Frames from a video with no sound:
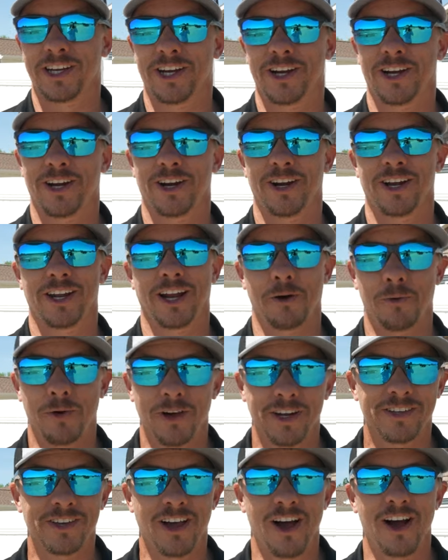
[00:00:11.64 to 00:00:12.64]
here, and I
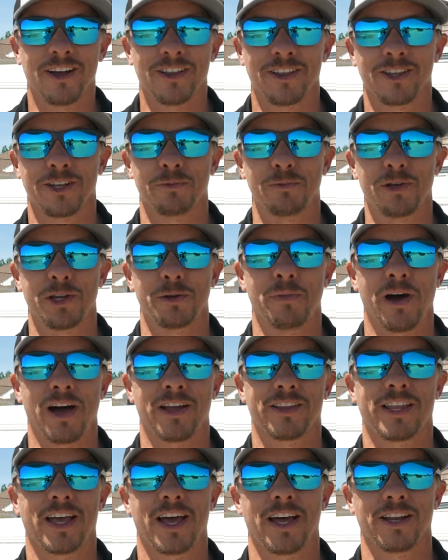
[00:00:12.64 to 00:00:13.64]
wanna talk a little bit
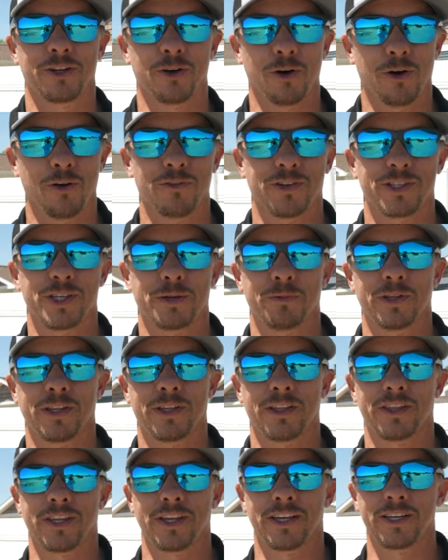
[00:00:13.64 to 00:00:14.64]
about that and go over some of
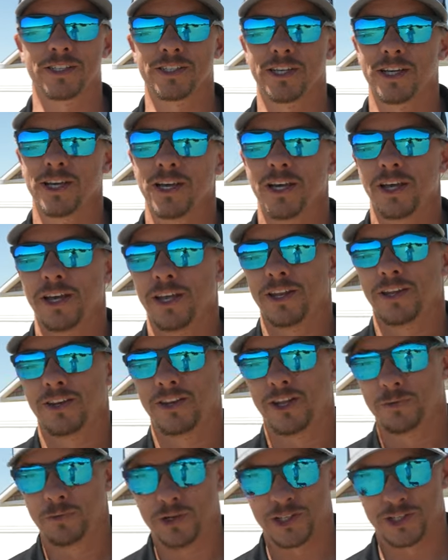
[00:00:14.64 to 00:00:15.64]
the things.
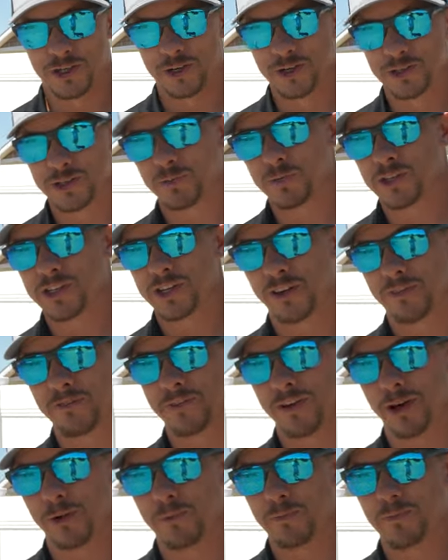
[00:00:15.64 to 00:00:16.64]
Did we screw some stuff
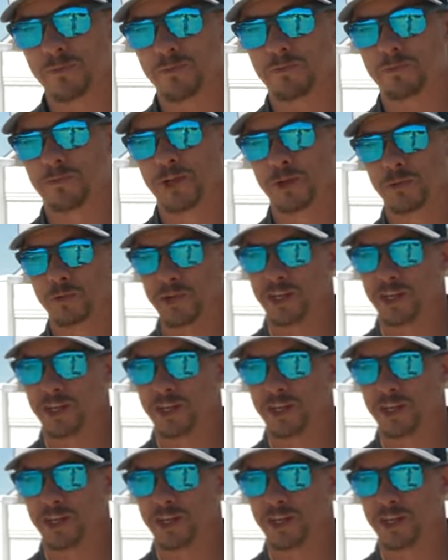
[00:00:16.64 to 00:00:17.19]
up? Did